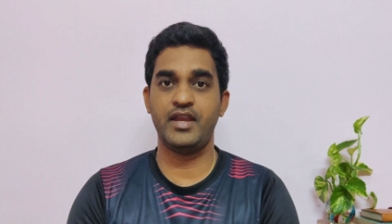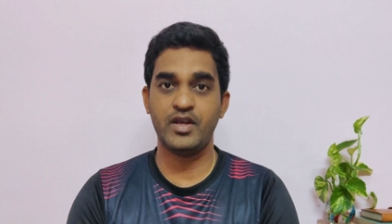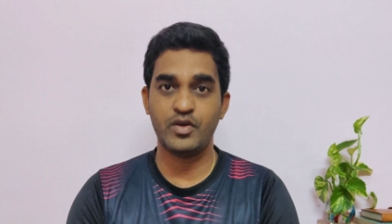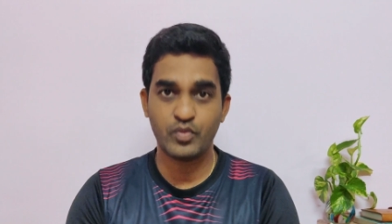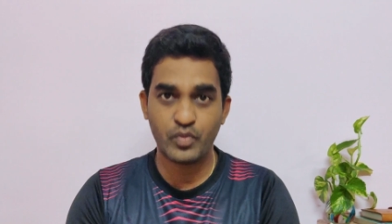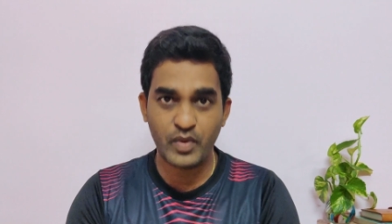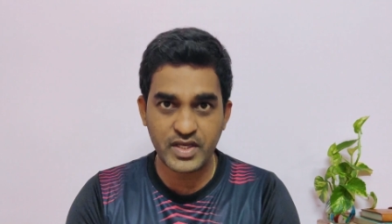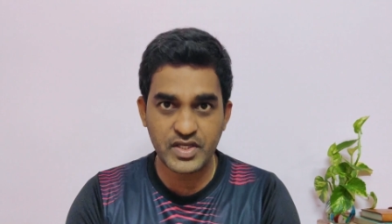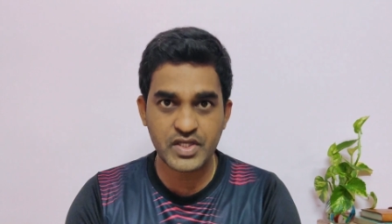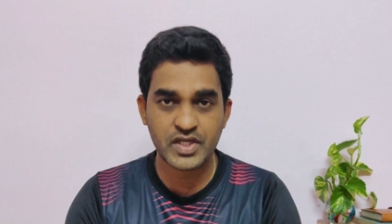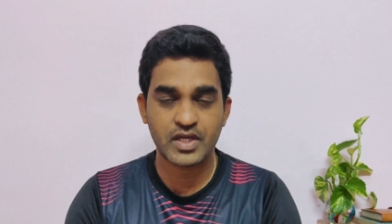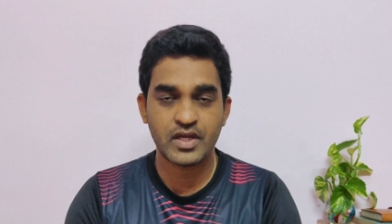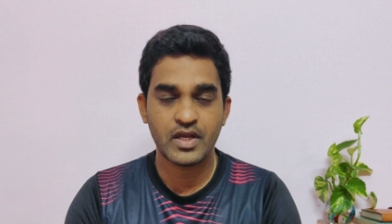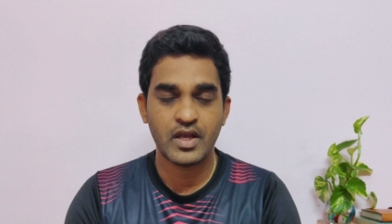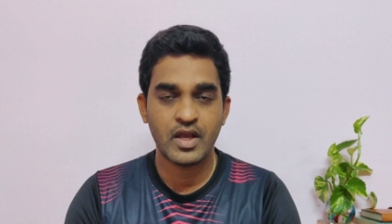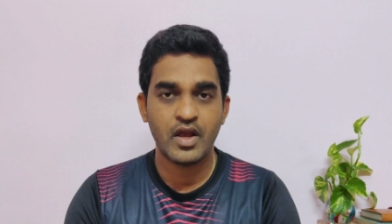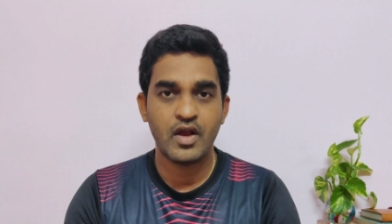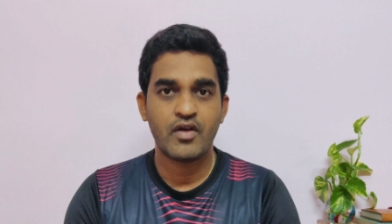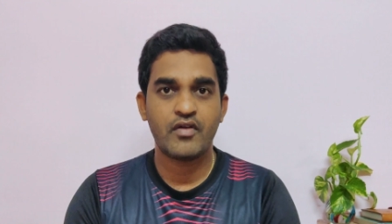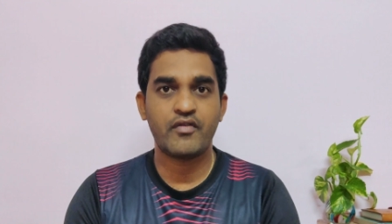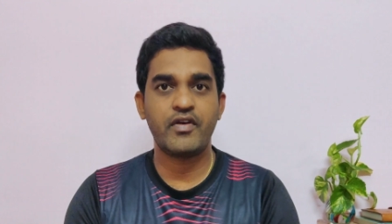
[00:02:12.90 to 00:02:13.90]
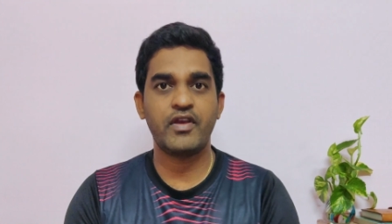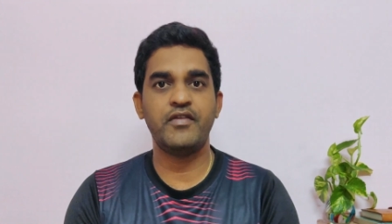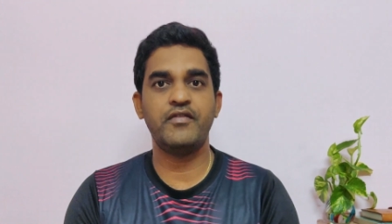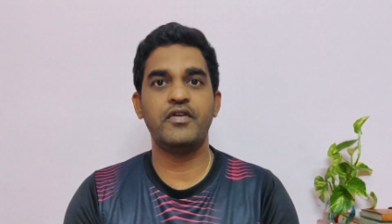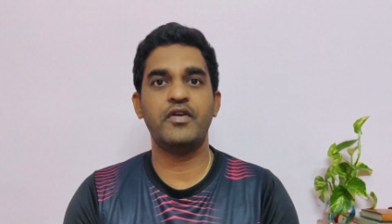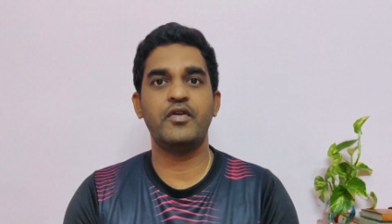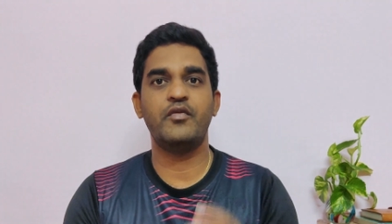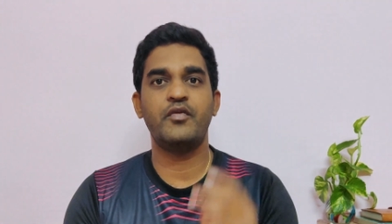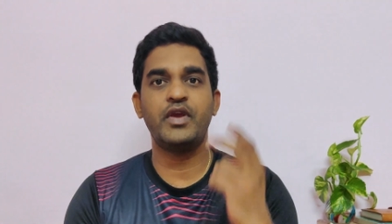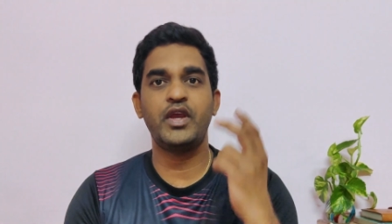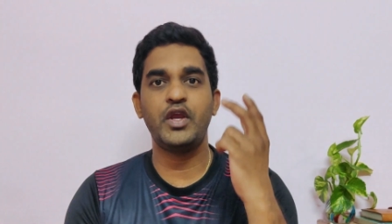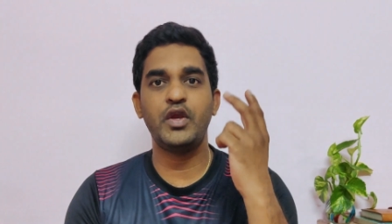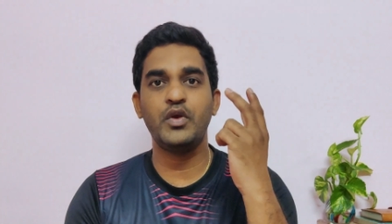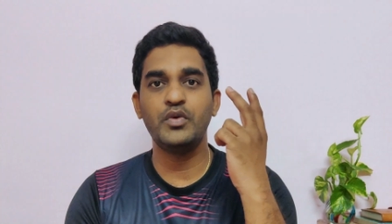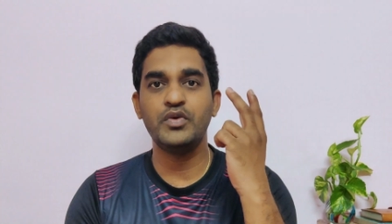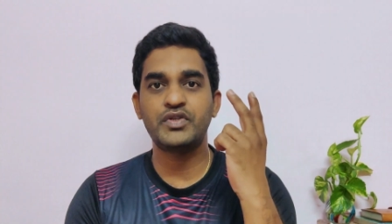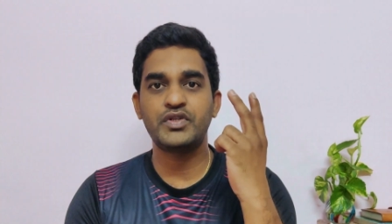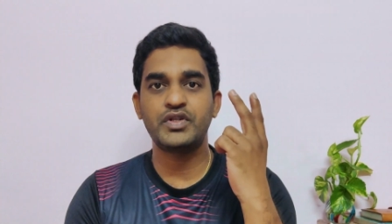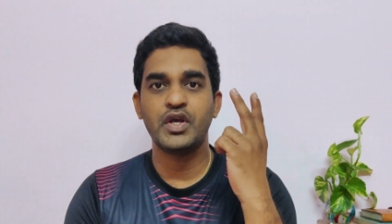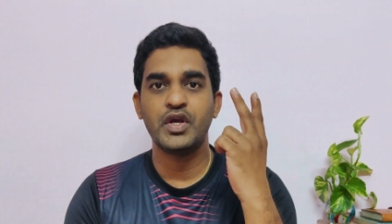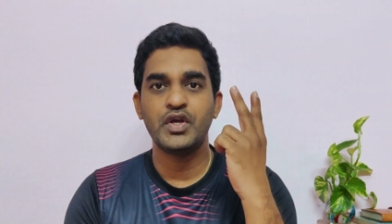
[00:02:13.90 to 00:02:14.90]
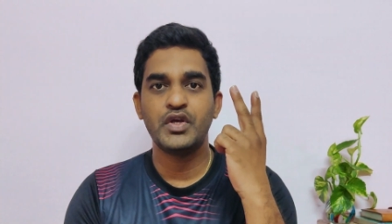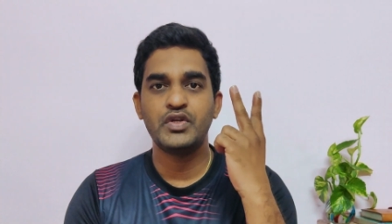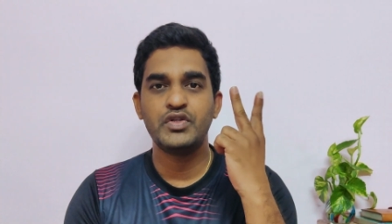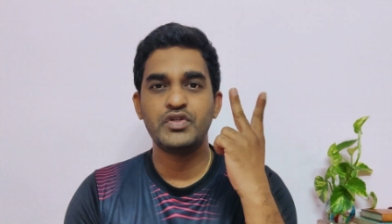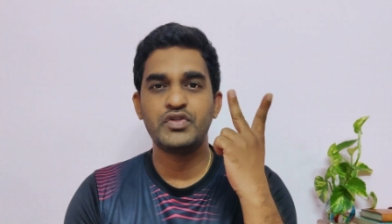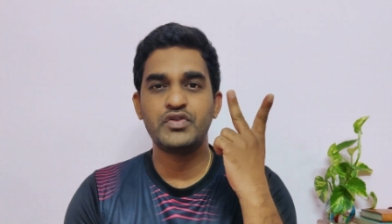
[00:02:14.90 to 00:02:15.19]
in which we use